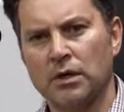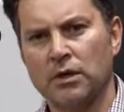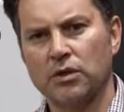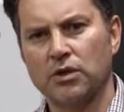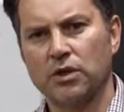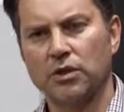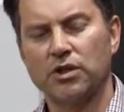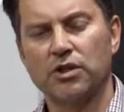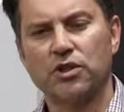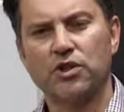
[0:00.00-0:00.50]

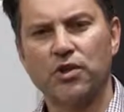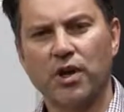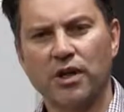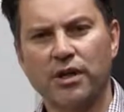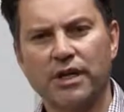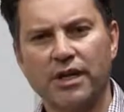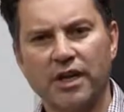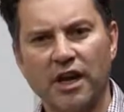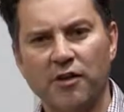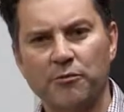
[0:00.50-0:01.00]
So the
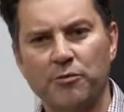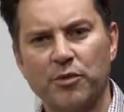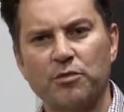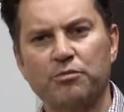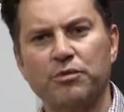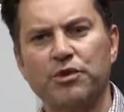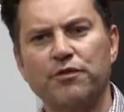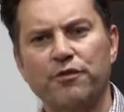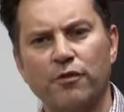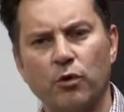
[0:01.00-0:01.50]
Australian
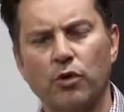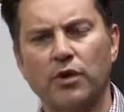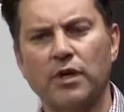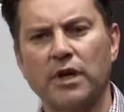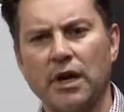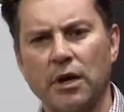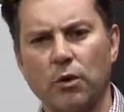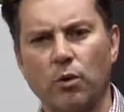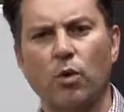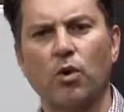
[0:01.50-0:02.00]
Government, before they
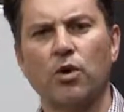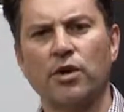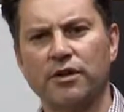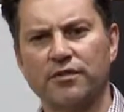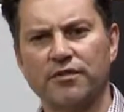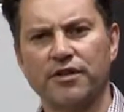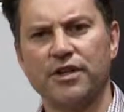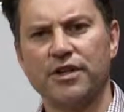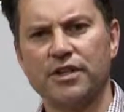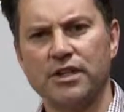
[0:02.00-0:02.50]
award
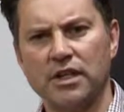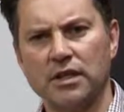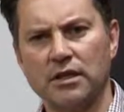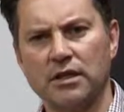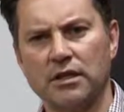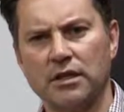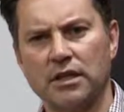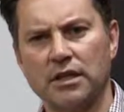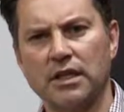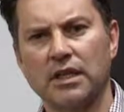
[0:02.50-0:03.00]
a
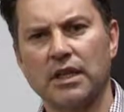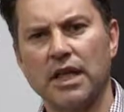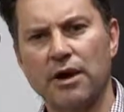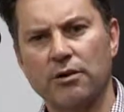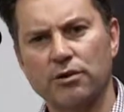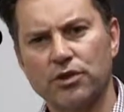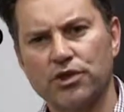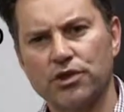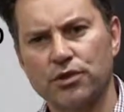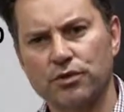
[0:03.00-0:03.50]
visa and
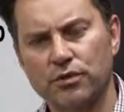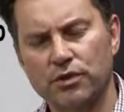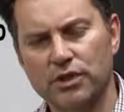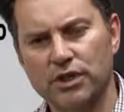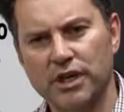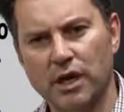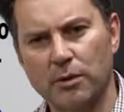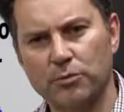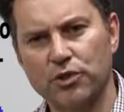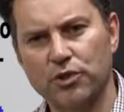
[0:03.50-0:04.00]
allow a student
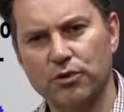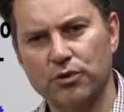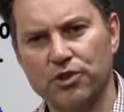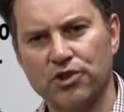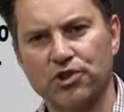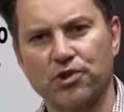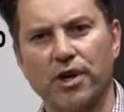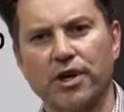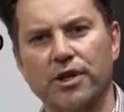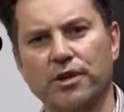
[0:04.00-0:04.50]
to come to
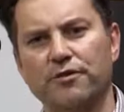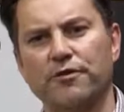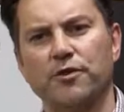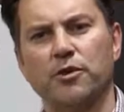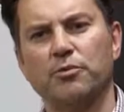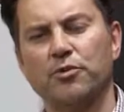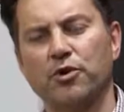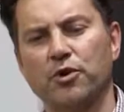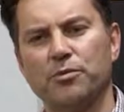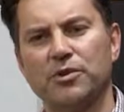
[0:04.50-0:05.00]
Australia for
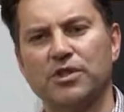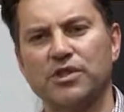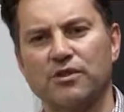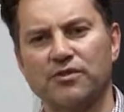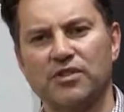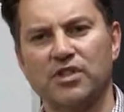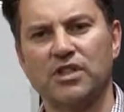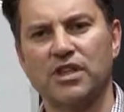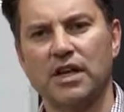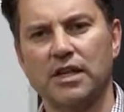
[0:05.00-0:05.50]
the purpose
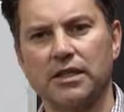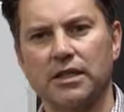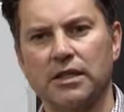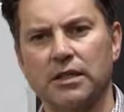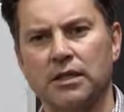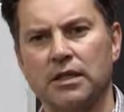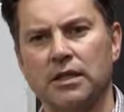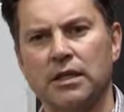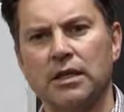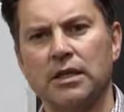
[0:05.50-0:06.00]
of study,
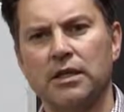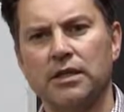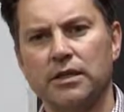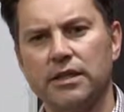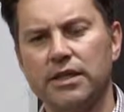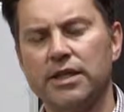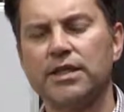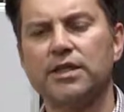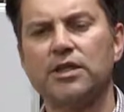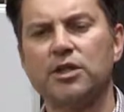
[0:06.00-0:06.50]

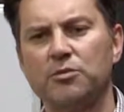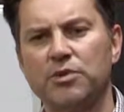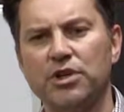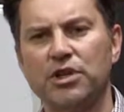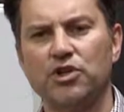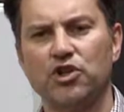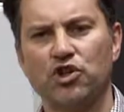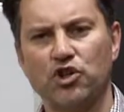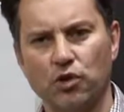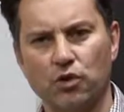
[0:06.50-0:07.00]
need to
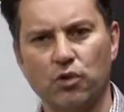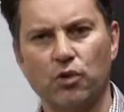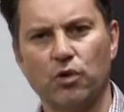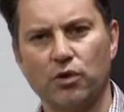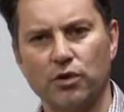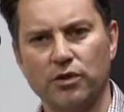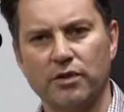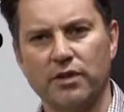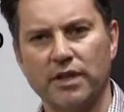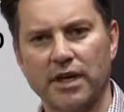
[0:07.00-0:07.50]
be
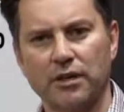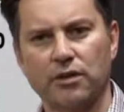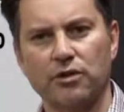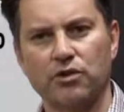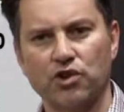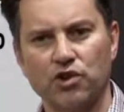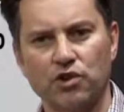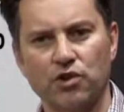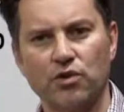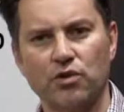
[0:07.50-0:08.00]
assured that the
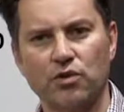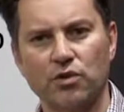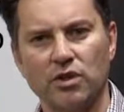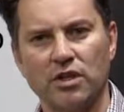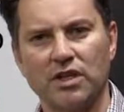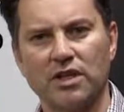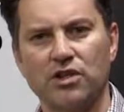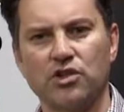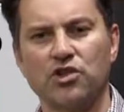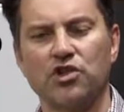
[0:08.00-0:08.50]

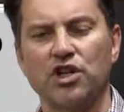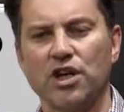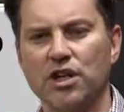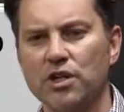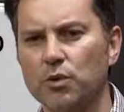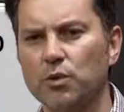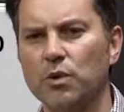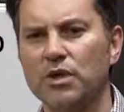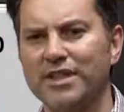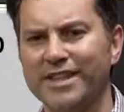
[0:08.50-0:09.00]
student is
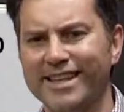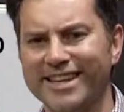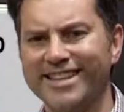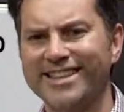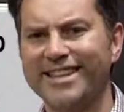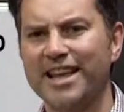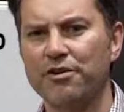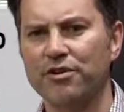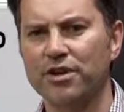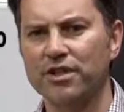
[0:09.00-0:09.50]
genuine
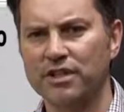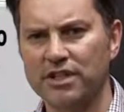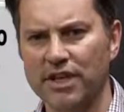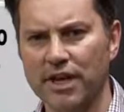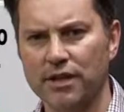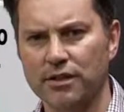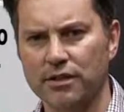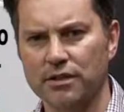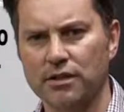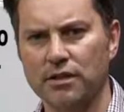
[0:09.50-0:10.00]
in their
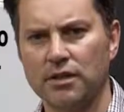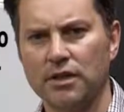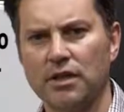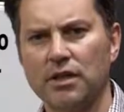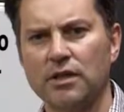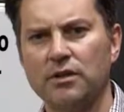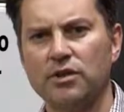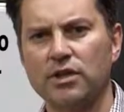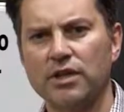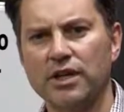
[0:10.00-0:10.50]
intent
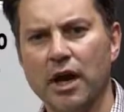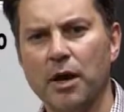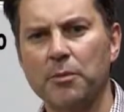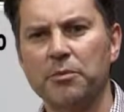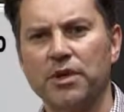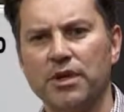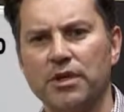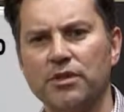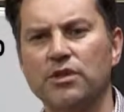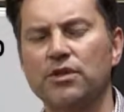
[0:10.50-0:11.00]
to
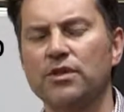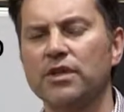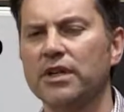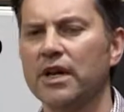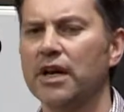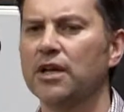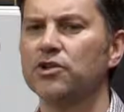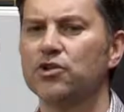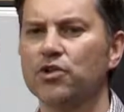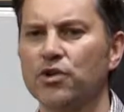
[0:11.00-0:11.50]
come into the
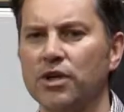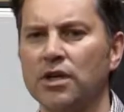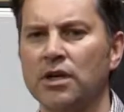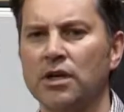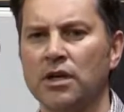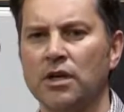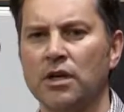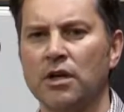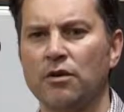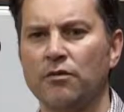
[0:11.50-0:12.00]

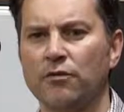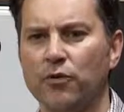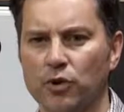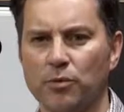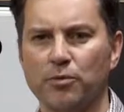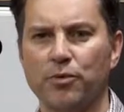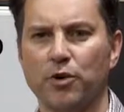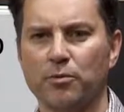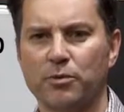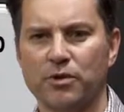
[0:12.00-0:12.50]
country
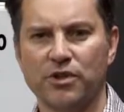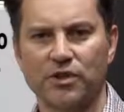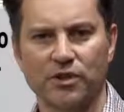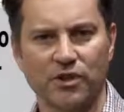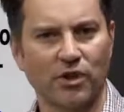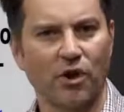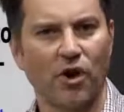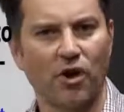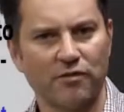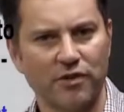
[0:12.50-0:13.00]
for the
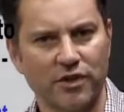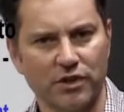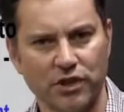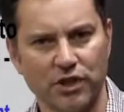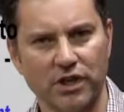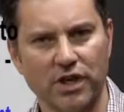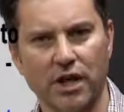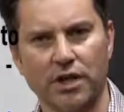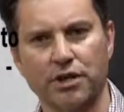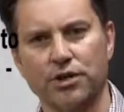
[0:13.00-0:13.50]
purposes of
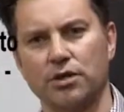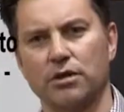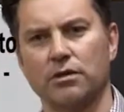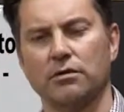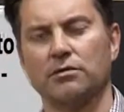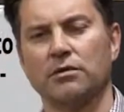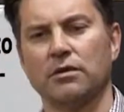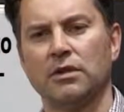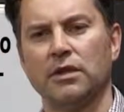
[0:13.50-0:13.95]
education.